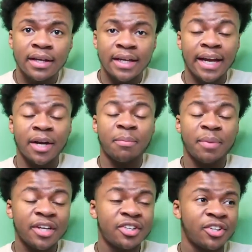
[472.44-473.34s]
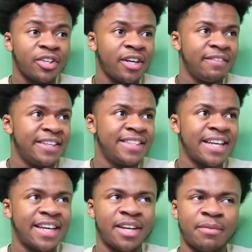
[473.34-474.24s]
He had a picture of the
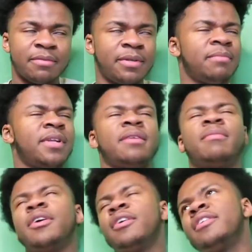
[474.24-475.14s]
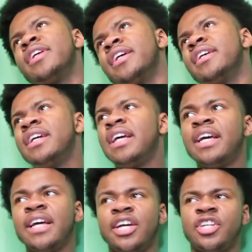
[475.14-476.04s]
second coming. I'm like, bro, okay.
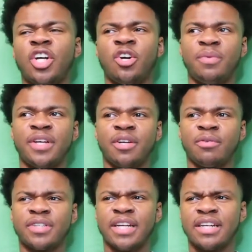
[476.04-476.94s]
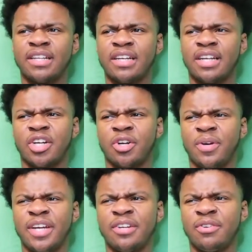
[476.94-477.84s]
He showed me, and it was like a, a
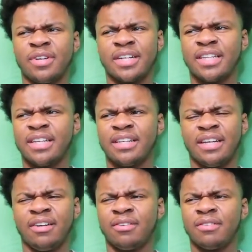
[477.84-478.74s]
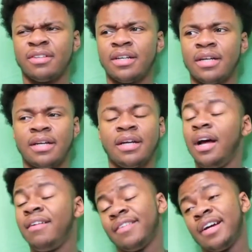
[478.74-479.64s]
Korean dude, I think. Uh,
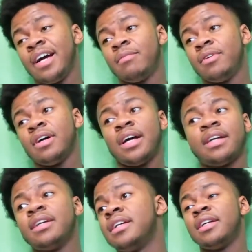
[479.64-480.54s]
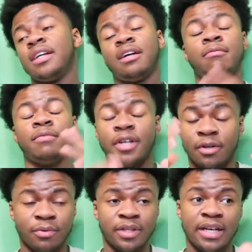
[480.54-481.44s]
I forgot, bro. I, I'm
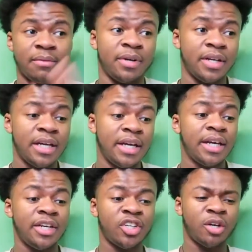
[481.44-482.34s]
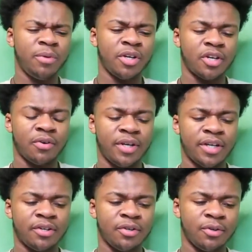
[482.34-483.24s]
done with that. But he showed me a
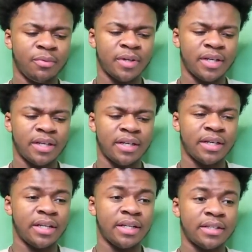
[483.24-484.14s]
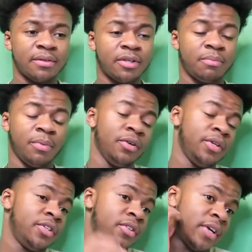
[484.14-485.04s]
Korean dude, man. It's
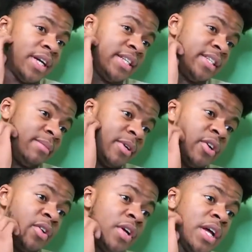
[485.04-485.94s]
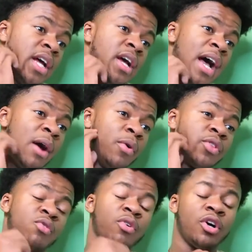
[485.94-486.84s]
probably just crazy, bro. I
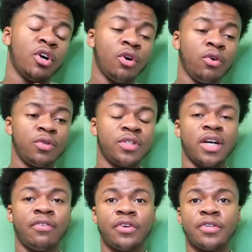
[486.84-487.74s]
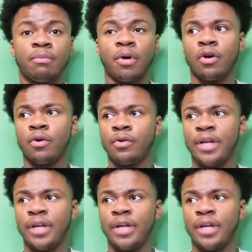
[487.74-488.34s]
went through a whole service, bro.